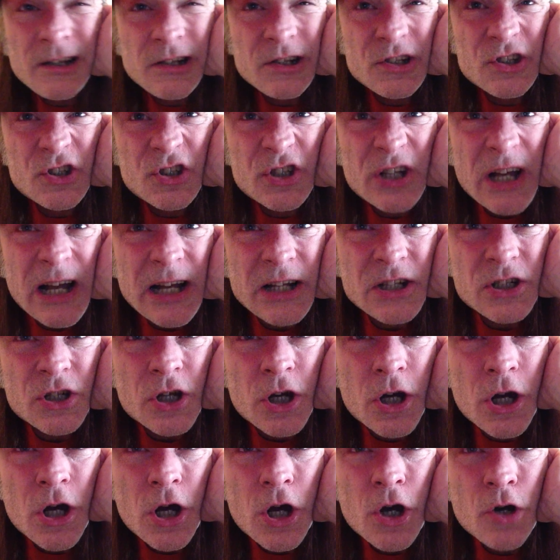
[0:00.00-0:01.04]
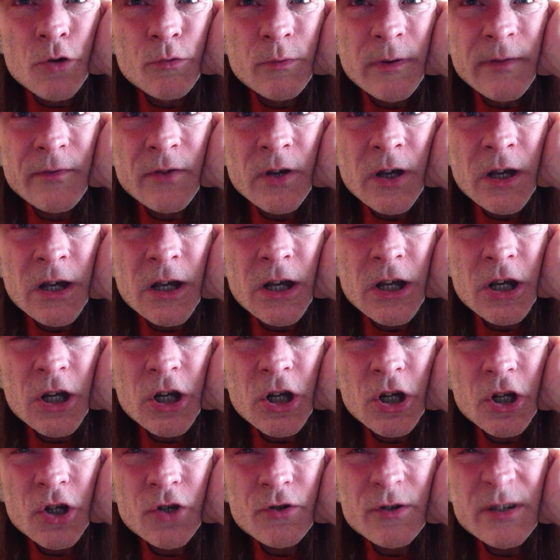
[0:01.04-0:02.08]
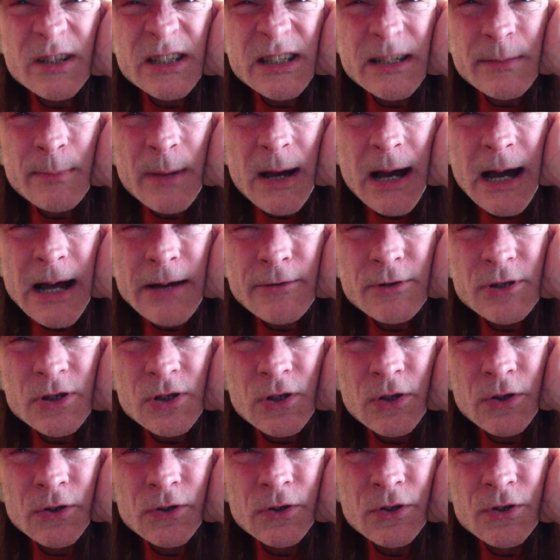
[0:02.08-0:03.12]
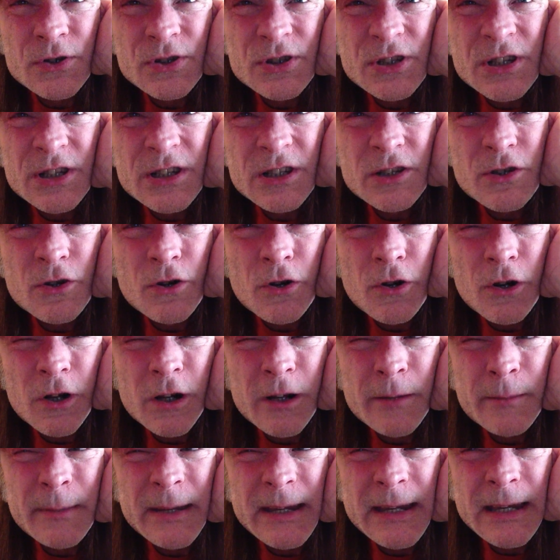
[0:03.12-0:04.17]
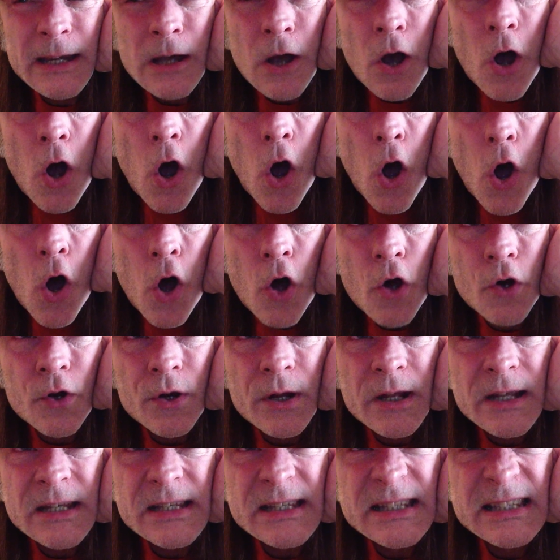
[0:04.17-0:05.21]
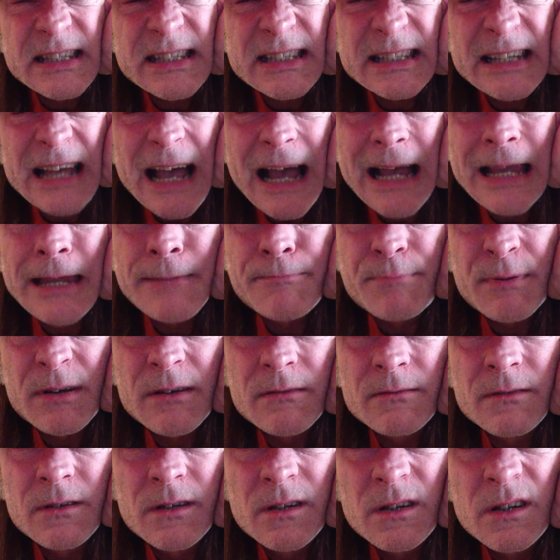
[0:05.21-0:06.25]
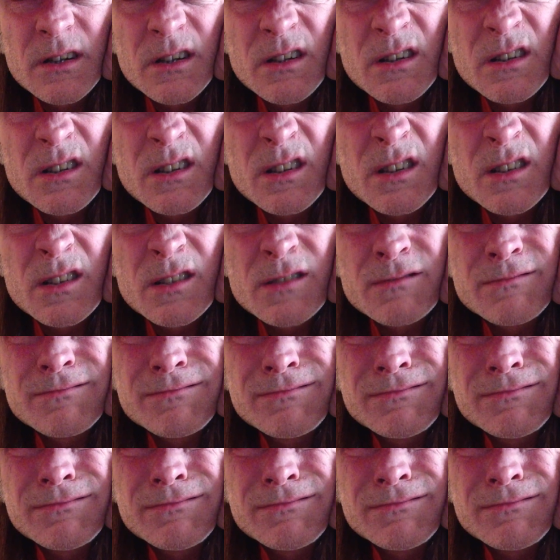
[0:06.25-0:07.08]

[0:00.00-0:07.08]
chat with Christy Marison because she's calling me on Skype, you know.